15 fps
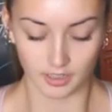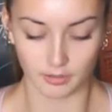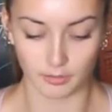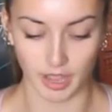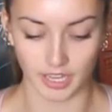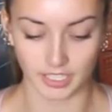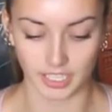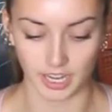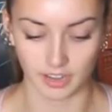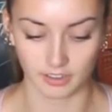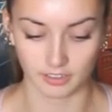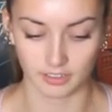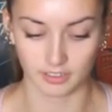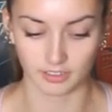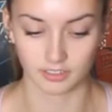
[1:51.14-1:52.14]
and back down.
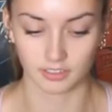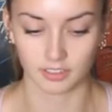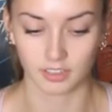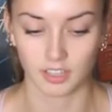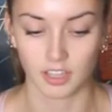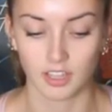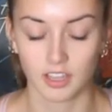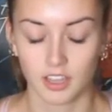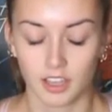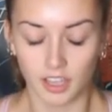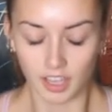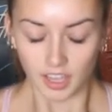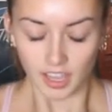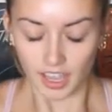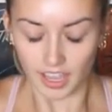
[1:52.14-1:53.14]

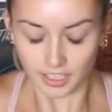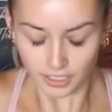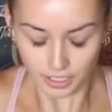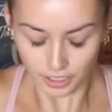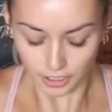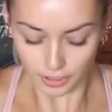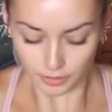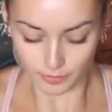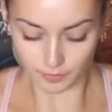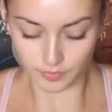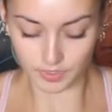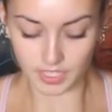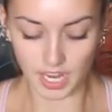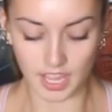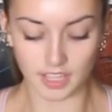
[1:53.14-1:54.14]
And do
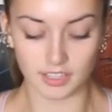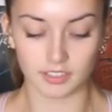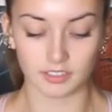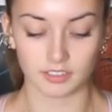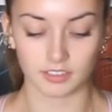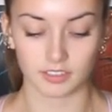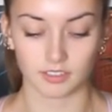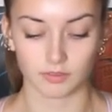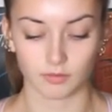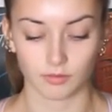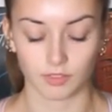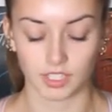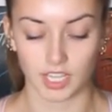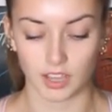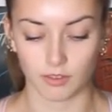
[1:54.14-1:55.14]
10
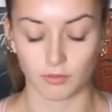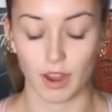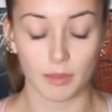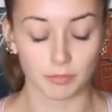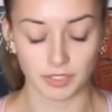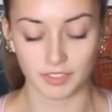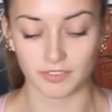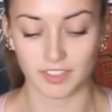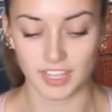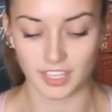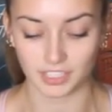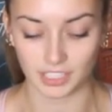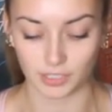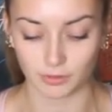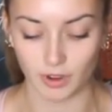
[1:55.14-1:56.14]
reps of
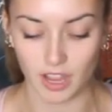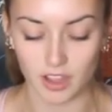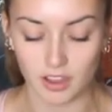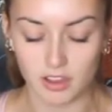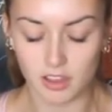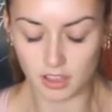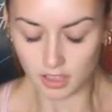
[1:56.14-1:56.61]
these as well.